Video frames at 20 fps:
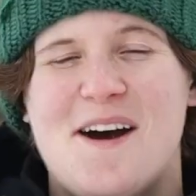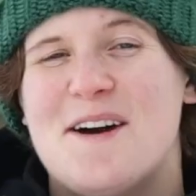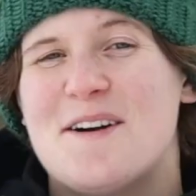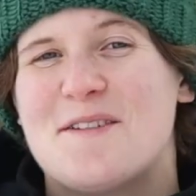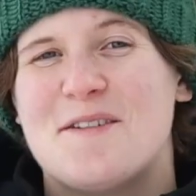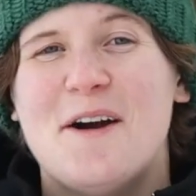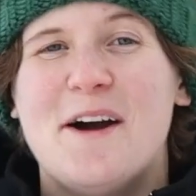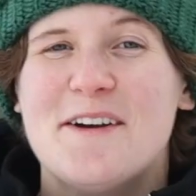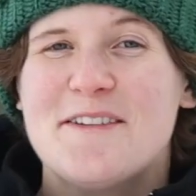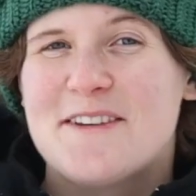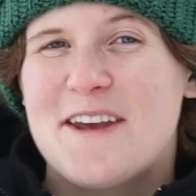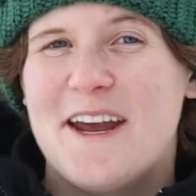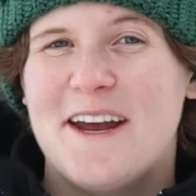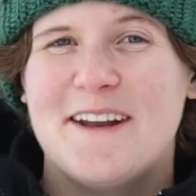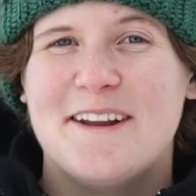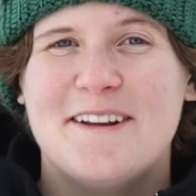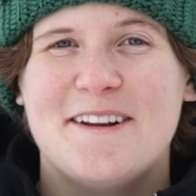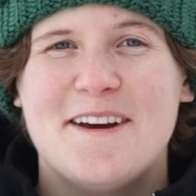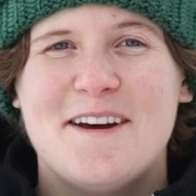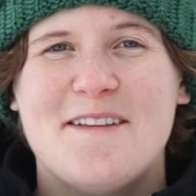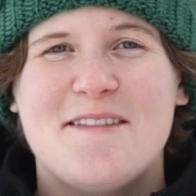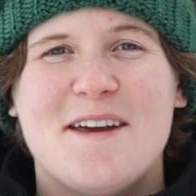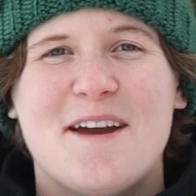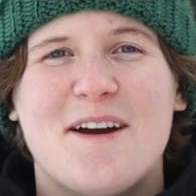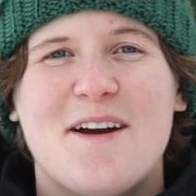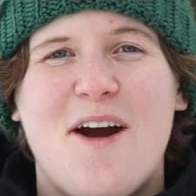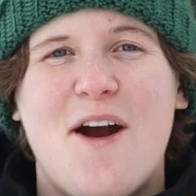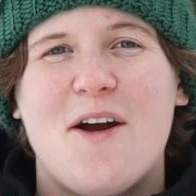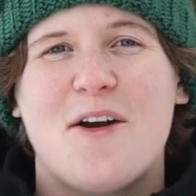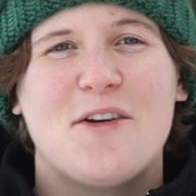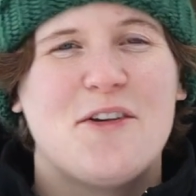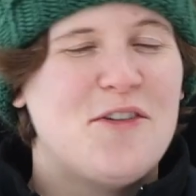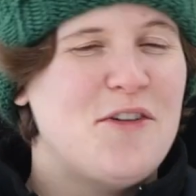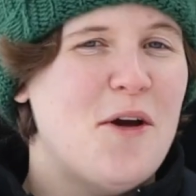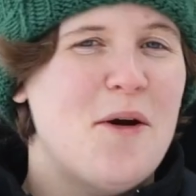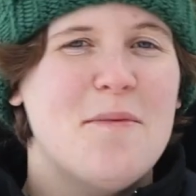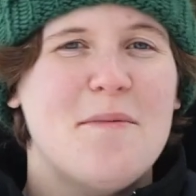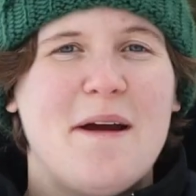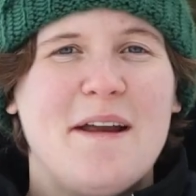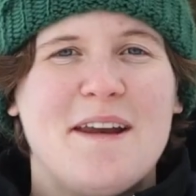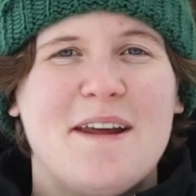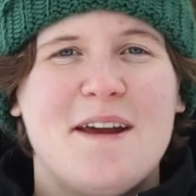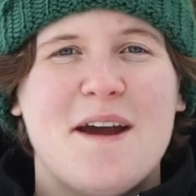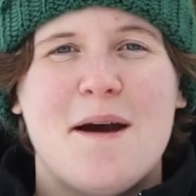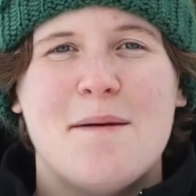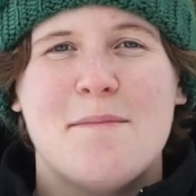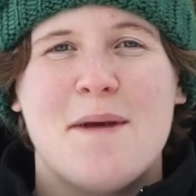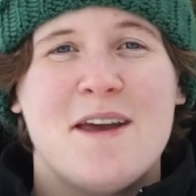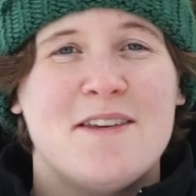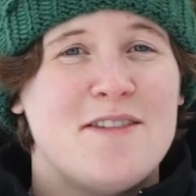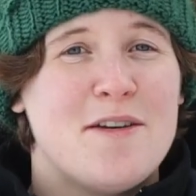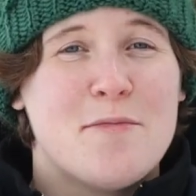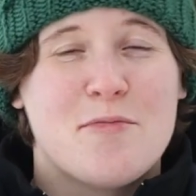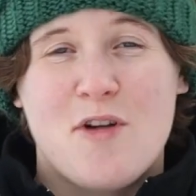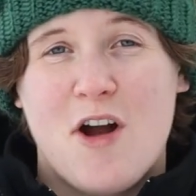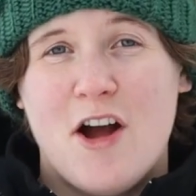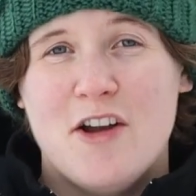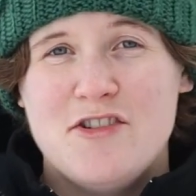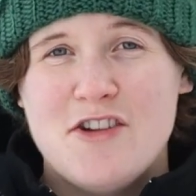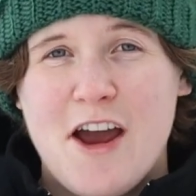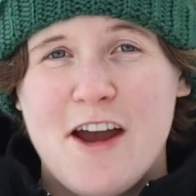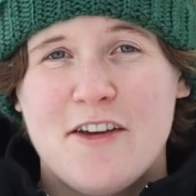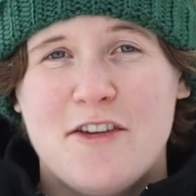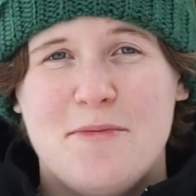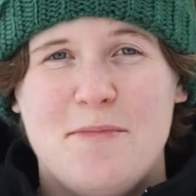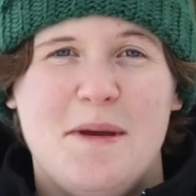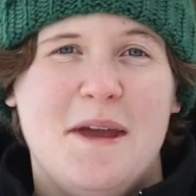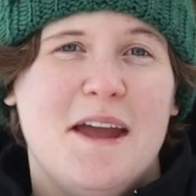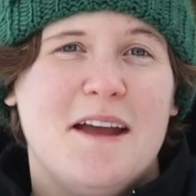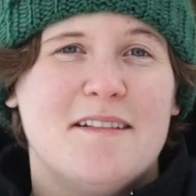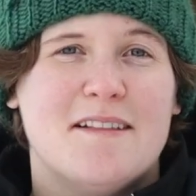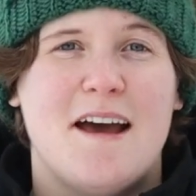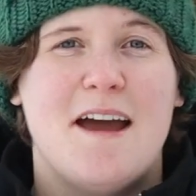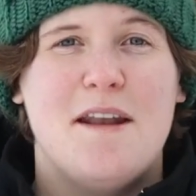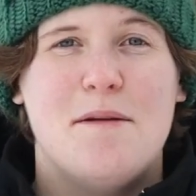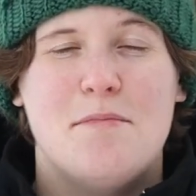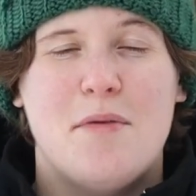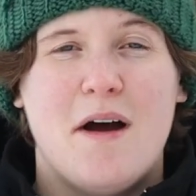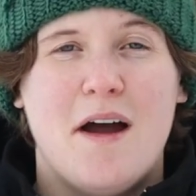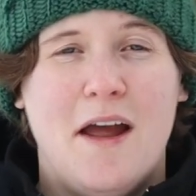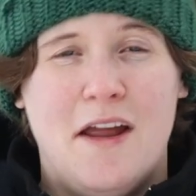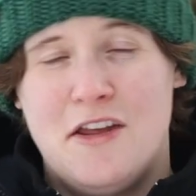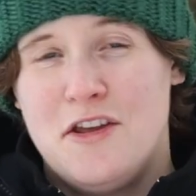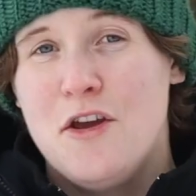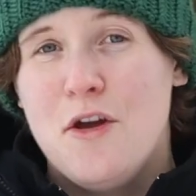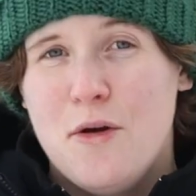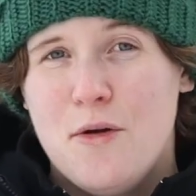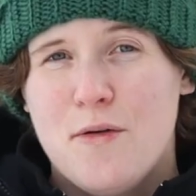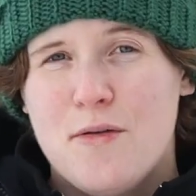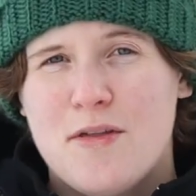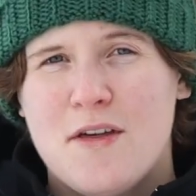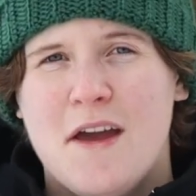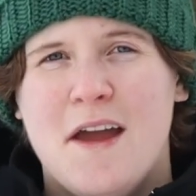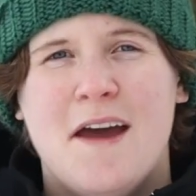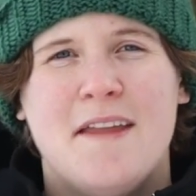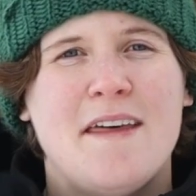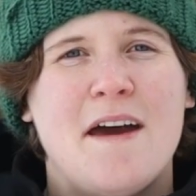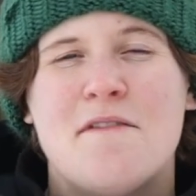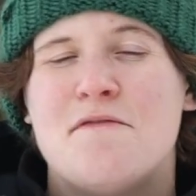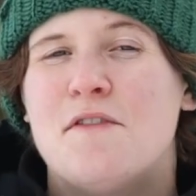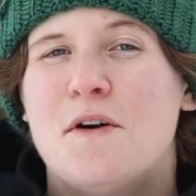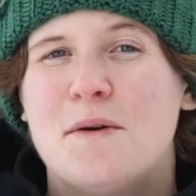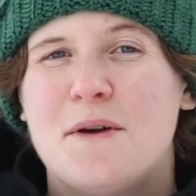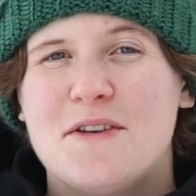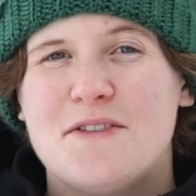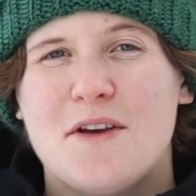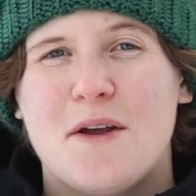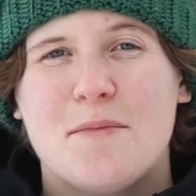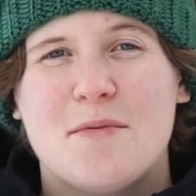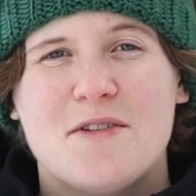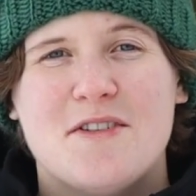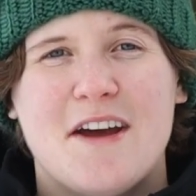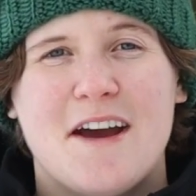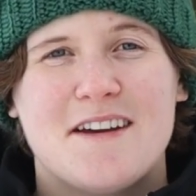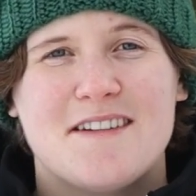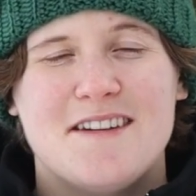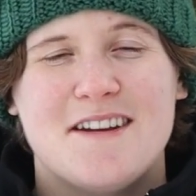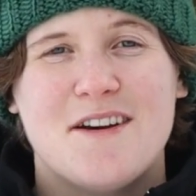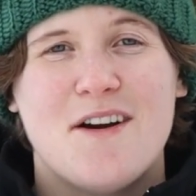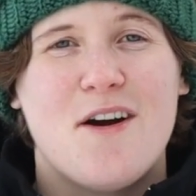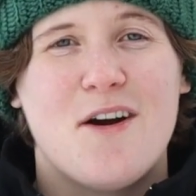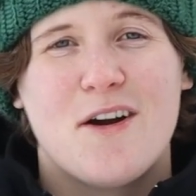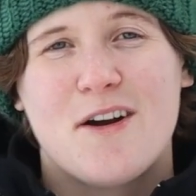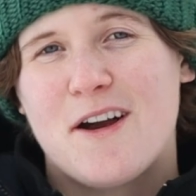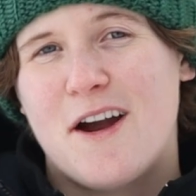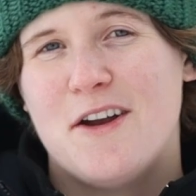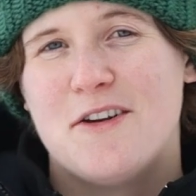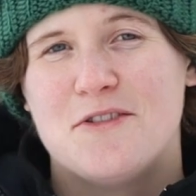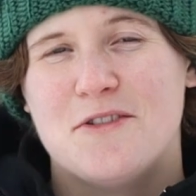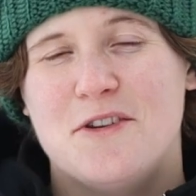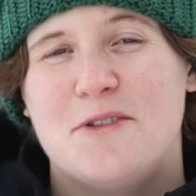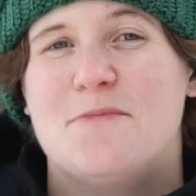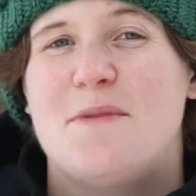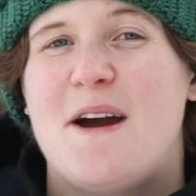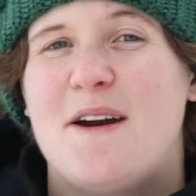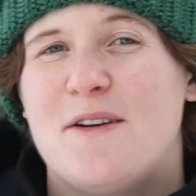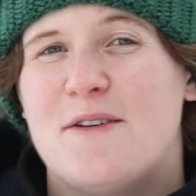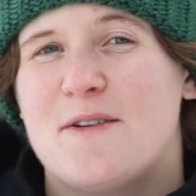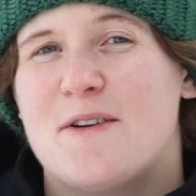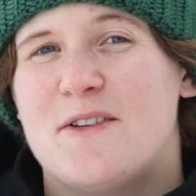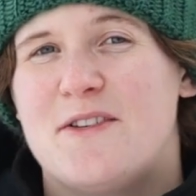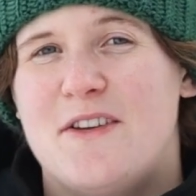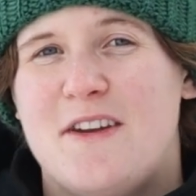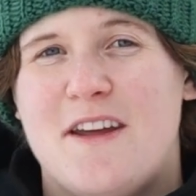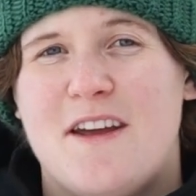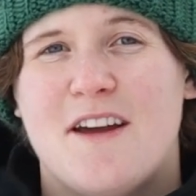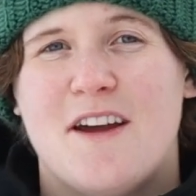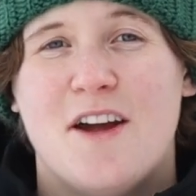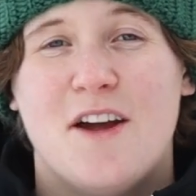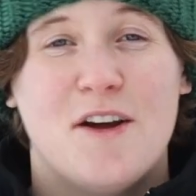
Across Canada, there are so many amazing projects being led by youth that focus on protecting our country's biodiversity.